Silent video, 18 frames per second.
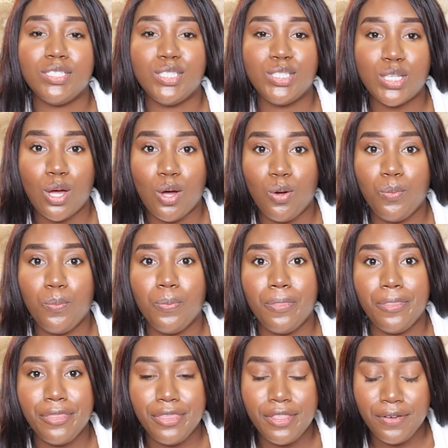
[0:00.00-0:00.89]
So
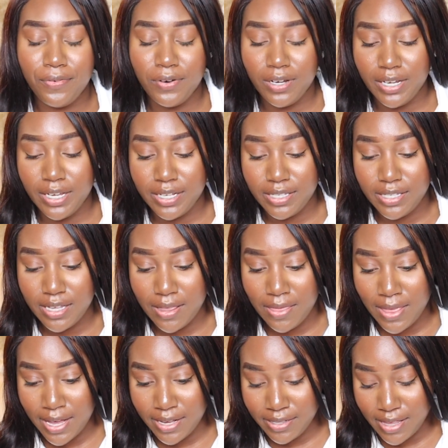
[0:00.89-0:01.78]
nevertheless,
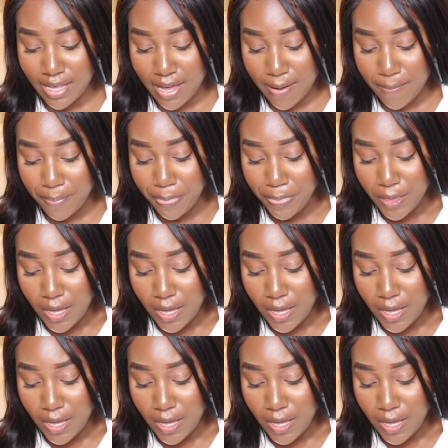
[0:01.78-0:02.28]
that's that.